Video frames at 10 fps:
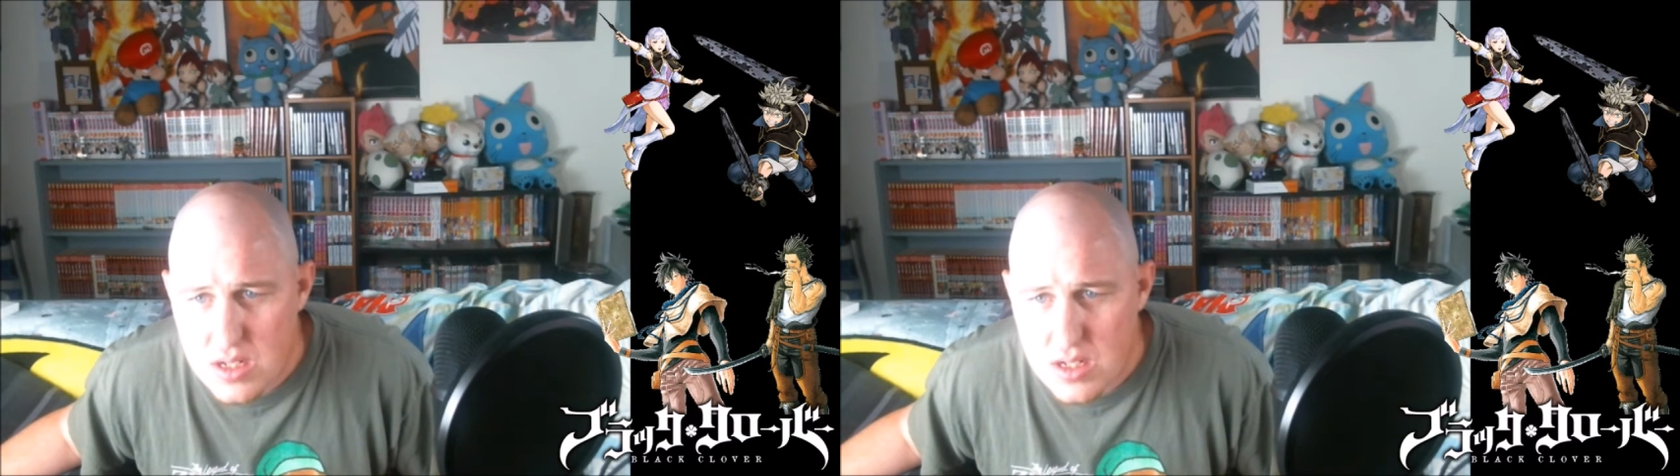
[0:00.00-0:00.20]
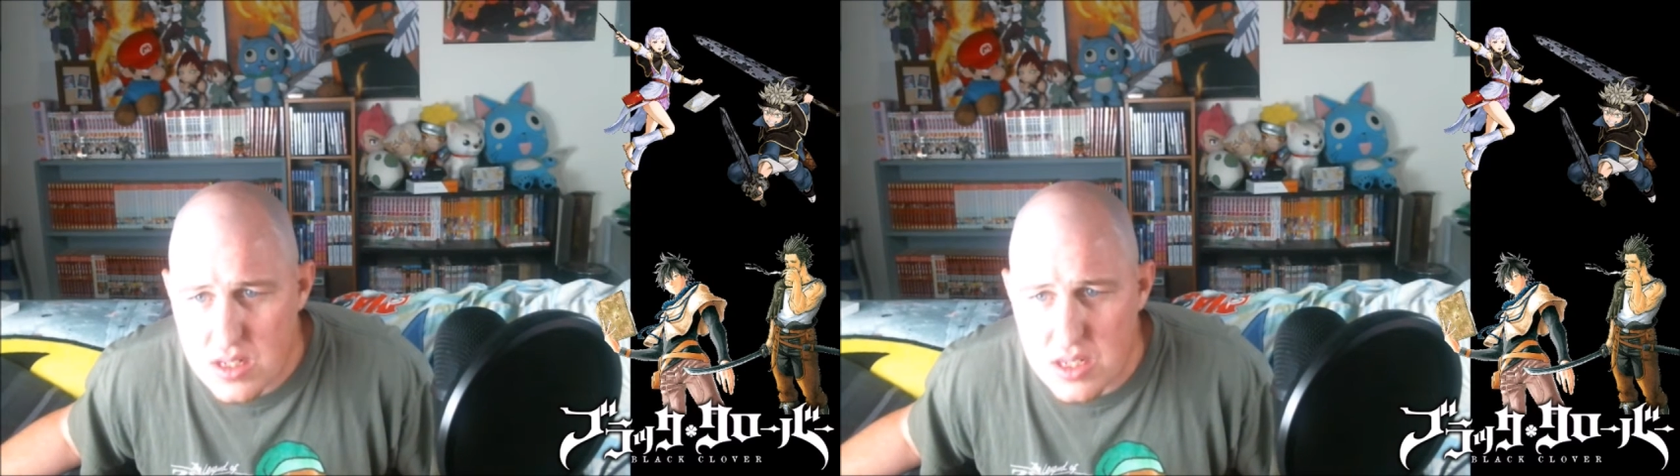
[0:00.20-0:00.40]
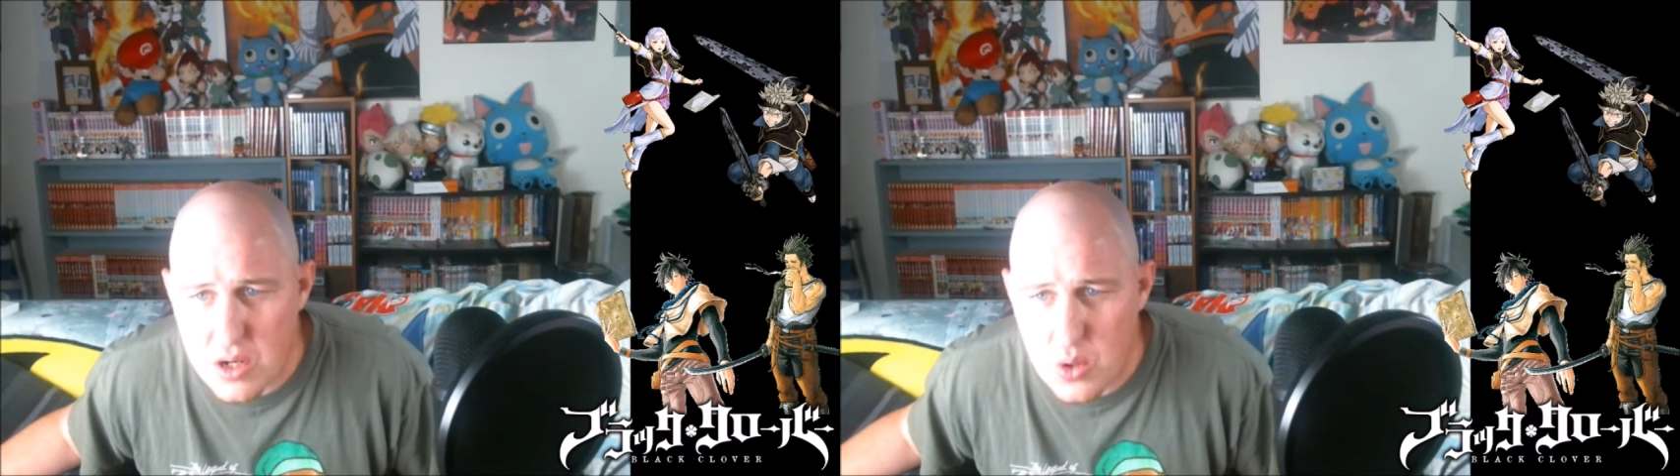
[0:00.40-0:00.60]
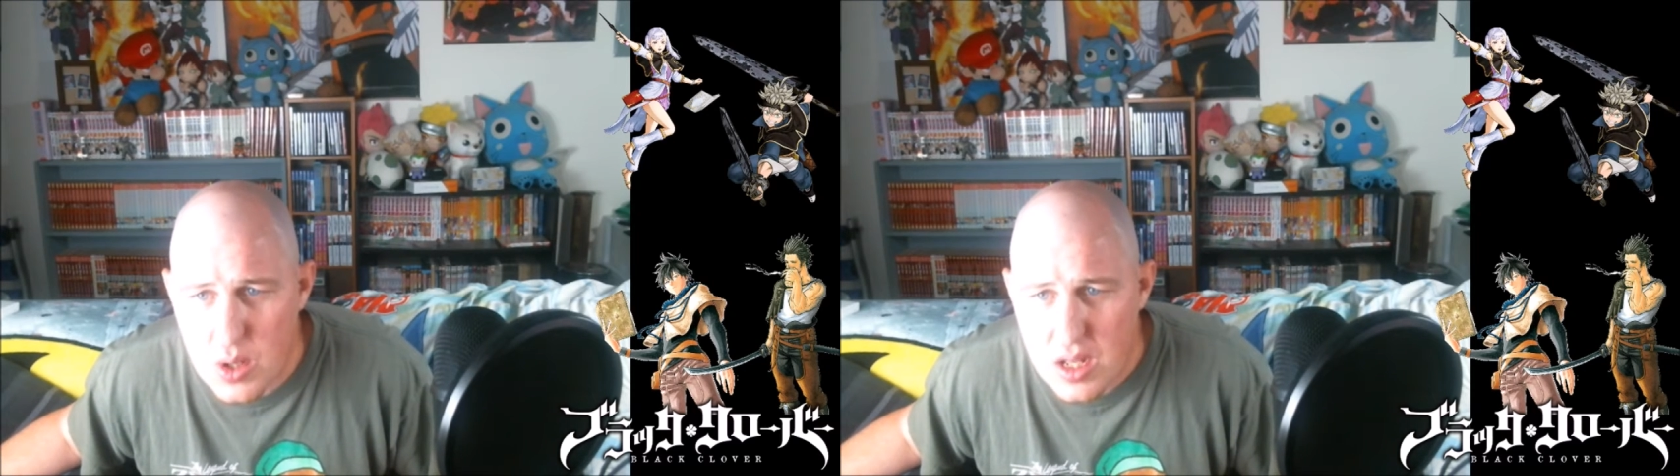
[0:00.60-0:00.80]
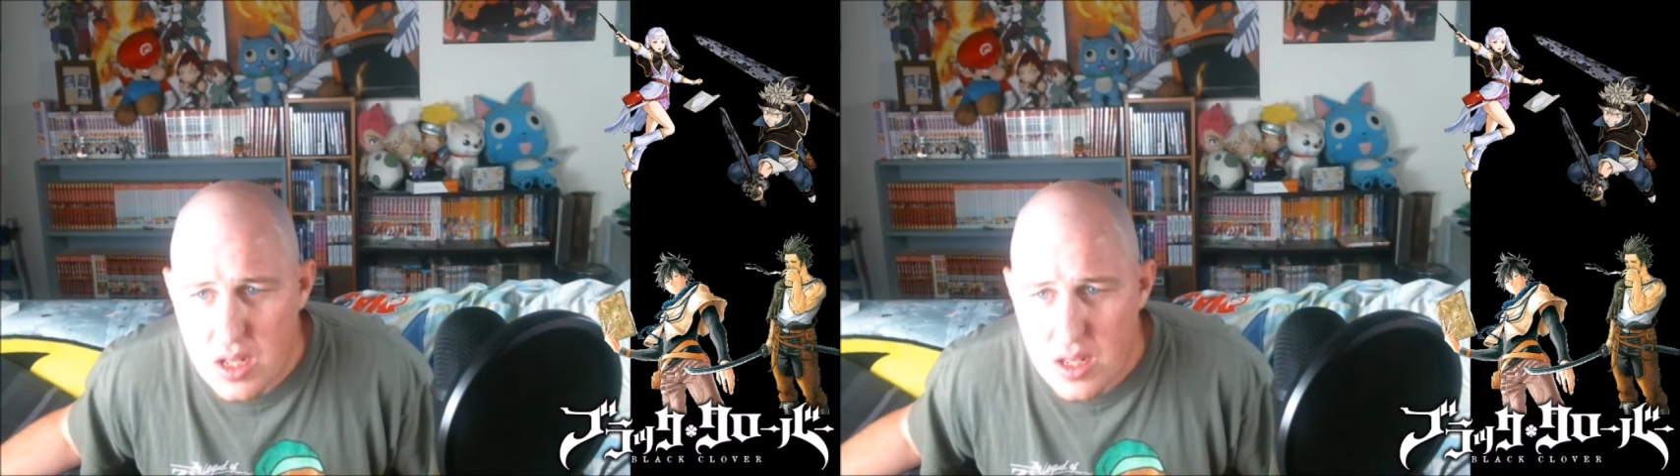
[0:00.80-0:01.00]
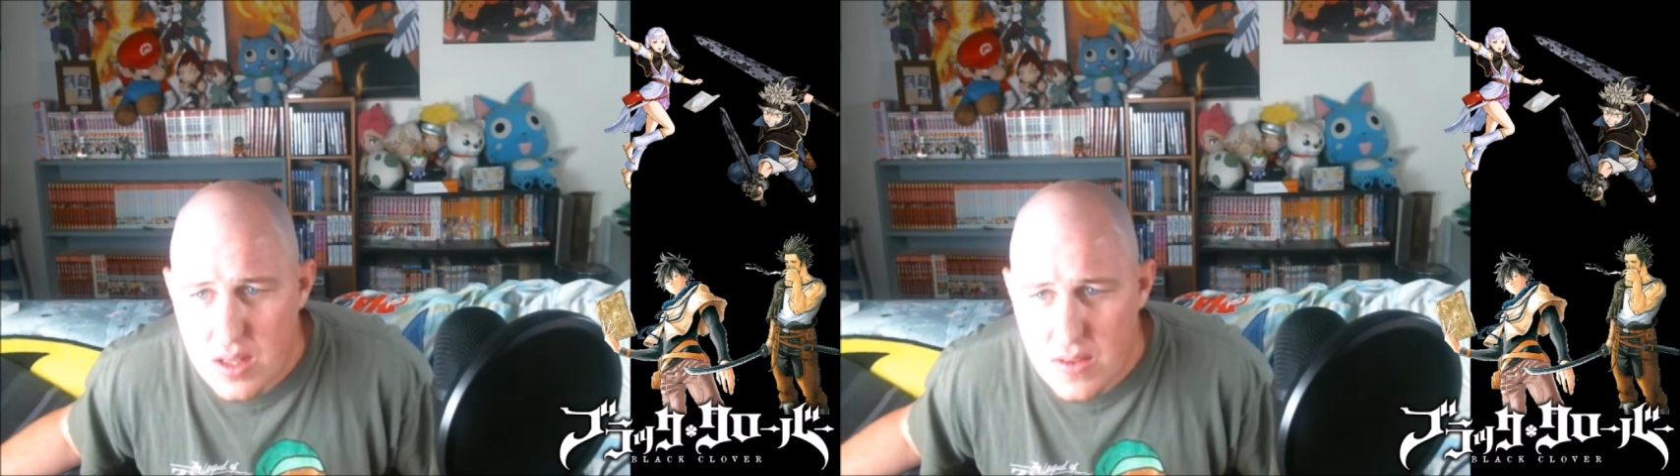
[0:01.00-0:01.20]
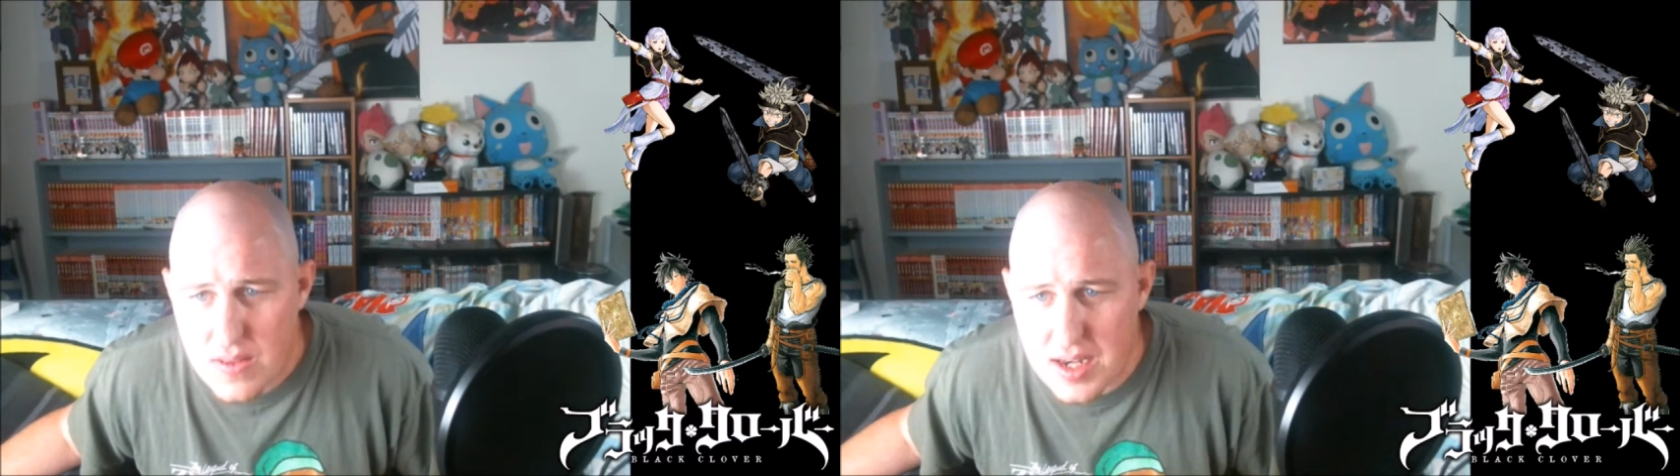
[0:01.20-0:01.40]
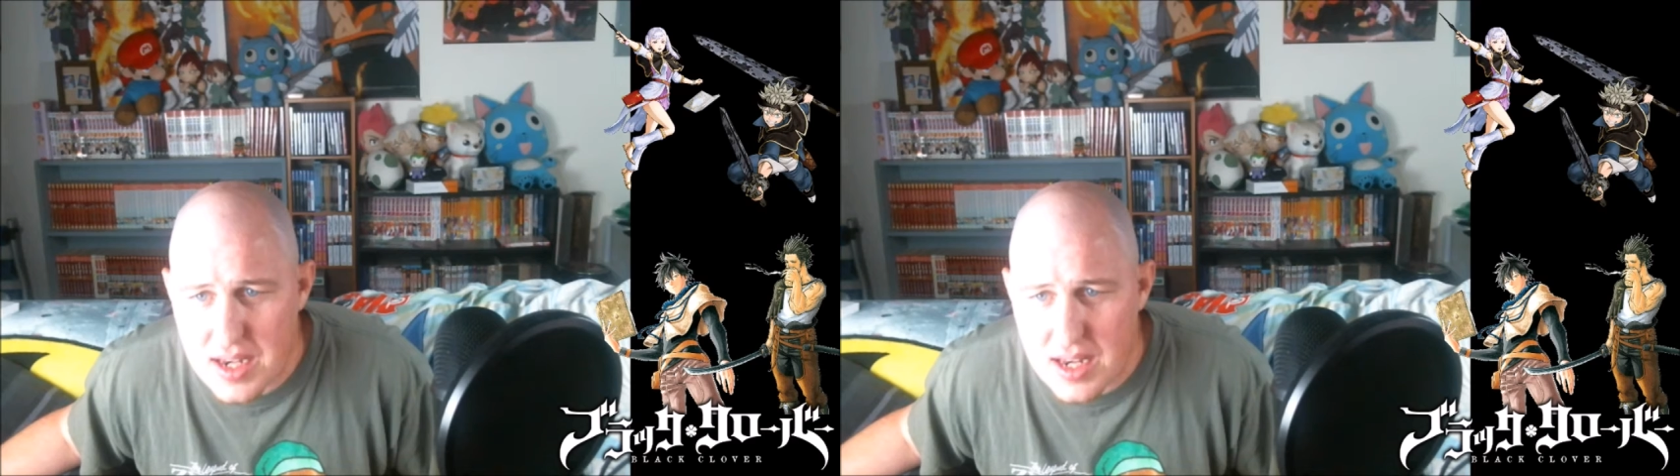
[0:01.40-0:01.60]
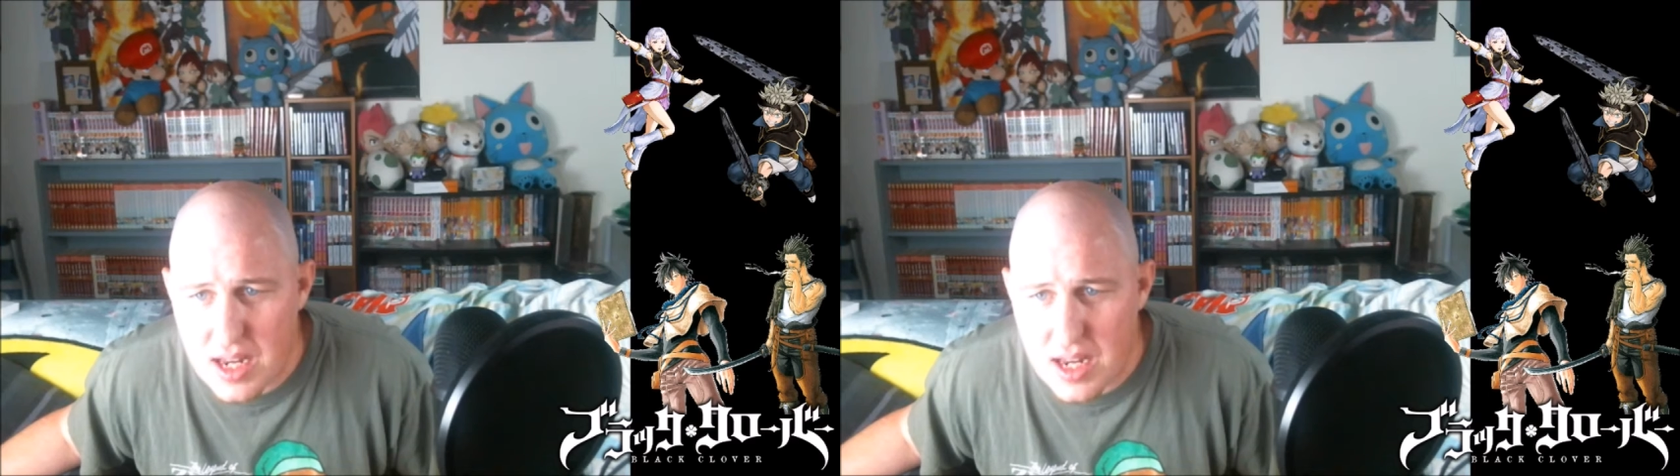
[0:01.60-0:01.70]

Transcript: So, then